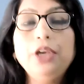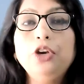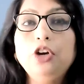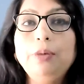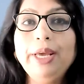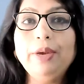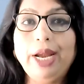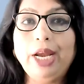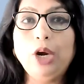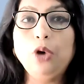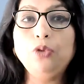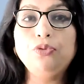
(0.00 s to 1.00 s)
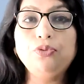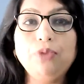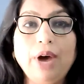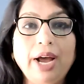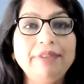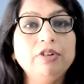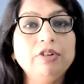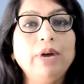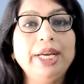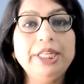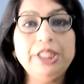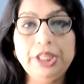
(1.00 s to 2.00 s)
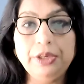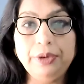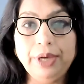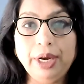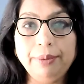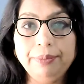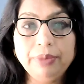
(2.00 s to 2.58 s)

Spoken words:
You'll be graded on 5 criteria.